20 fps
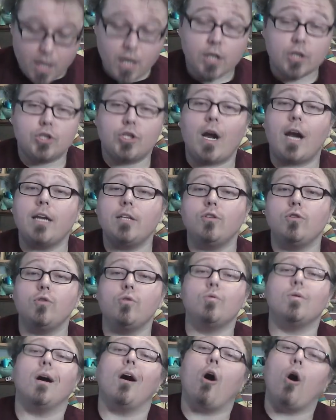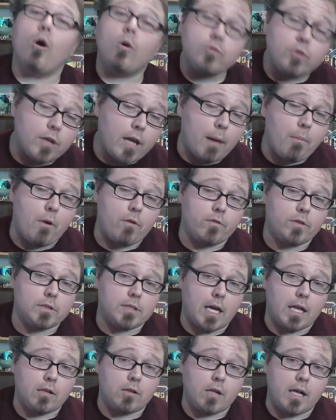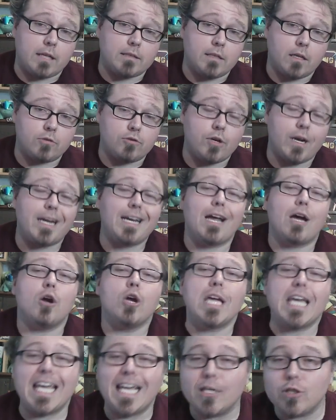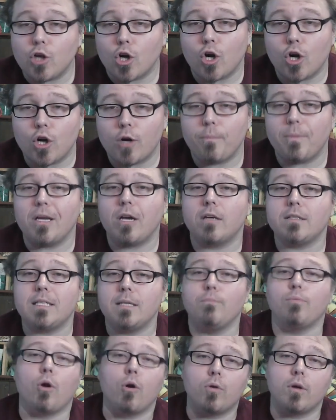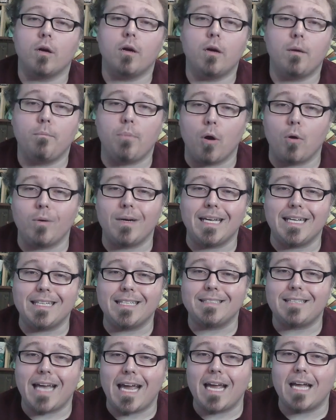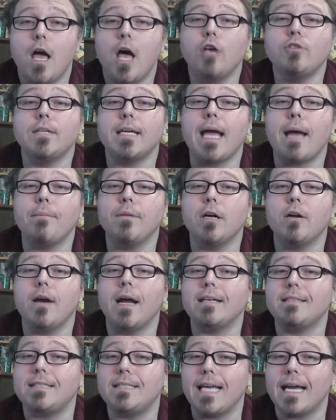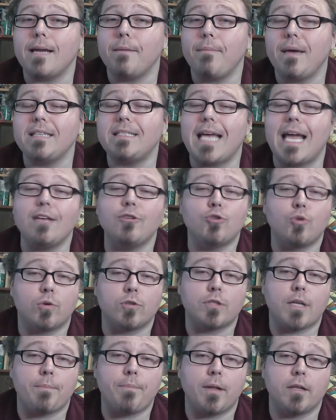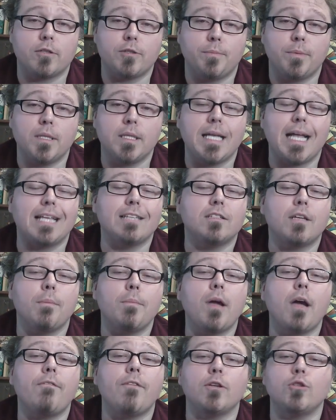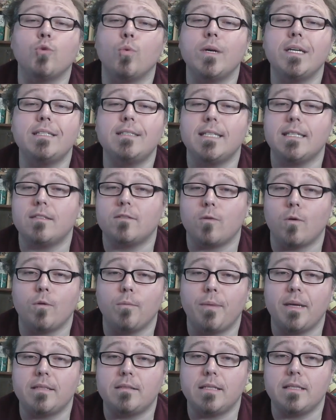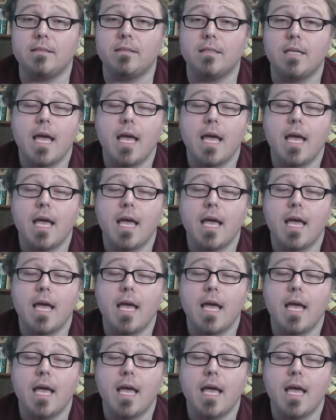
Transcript: Johnny DeLuca also came over in the Tyler Glasnow trade, is hurt because he broke a bone in his hand. Jose Caballero has second base and shortstop eligibility and is coming off a 26 stolen base season.